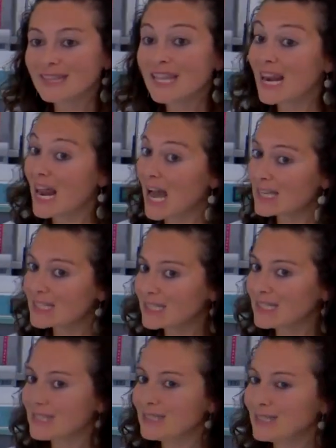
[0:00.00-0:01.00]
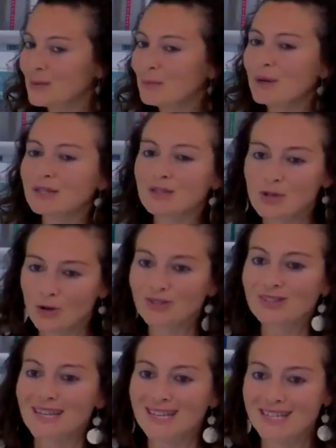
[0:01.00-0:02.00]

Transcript: the last but not the